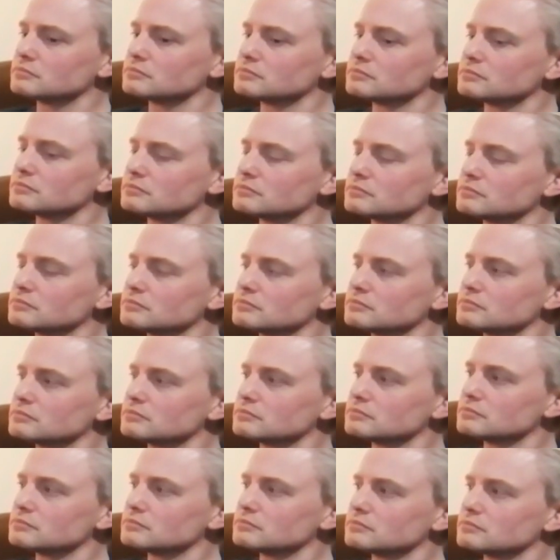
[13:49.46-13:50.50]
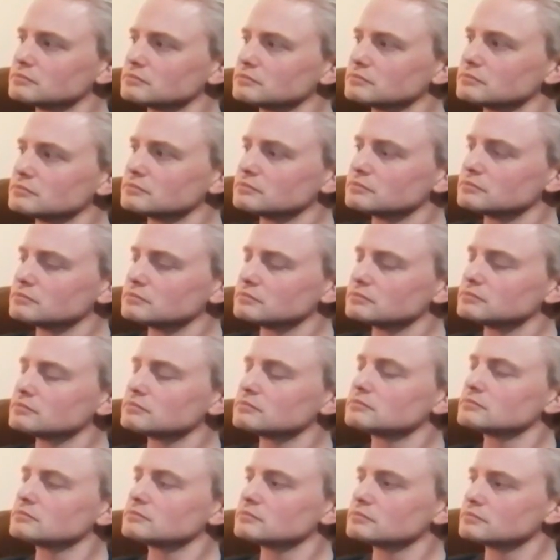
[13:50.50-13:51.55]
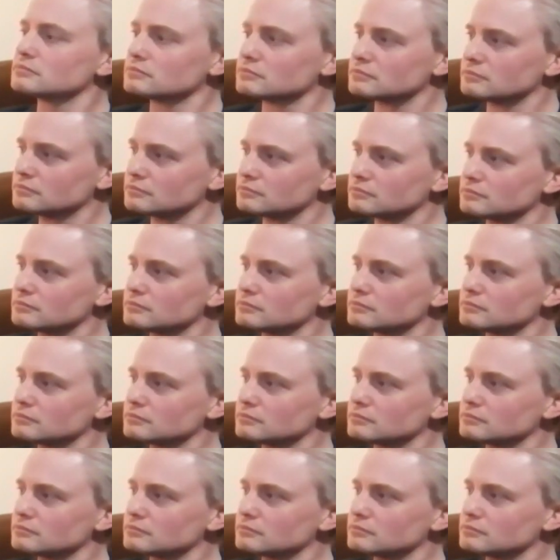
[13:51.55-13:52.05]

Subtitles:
(not speaking)